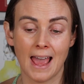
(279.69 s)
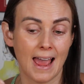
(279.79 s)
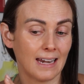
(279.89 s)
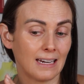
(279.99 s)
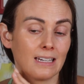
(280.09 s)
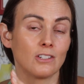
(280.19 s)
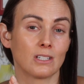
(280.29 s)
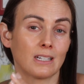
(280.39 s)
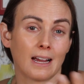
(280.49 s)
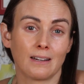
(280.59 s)
and it
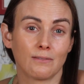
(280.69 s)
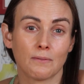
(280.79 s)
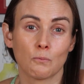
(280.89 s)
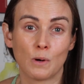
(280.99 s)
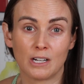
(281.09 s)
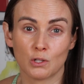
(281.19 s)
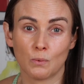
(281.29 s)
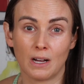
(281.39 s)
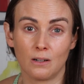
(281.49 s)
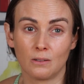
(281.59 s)
just kind of wears
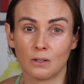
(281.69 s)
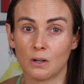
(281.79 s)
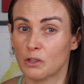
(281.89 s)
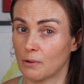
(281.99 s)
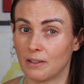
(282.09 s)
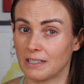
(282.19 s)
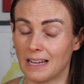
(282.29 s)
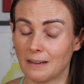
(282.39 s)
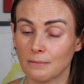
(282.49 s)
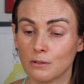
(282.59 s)
well throughout the day.